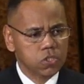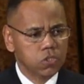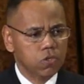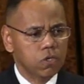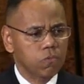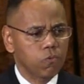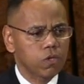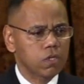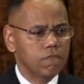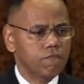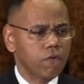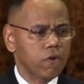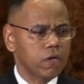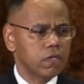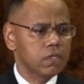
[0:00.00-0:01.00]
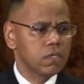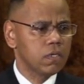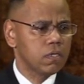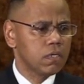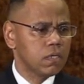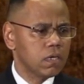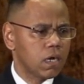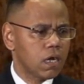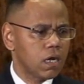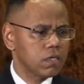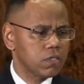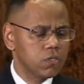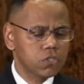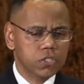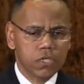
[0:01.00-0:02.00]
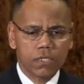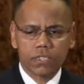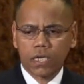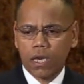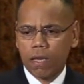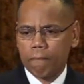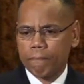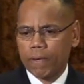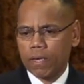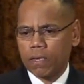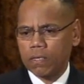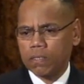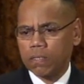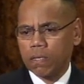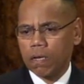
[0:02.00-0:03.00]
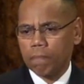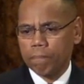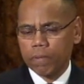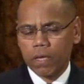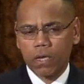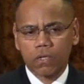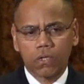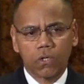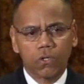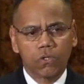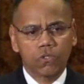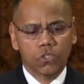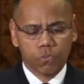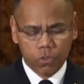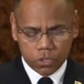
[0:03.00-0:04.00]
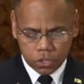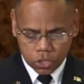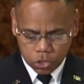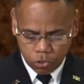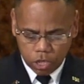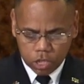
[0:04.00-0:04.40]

you saw in one of our USAID's campaign plan goals, which is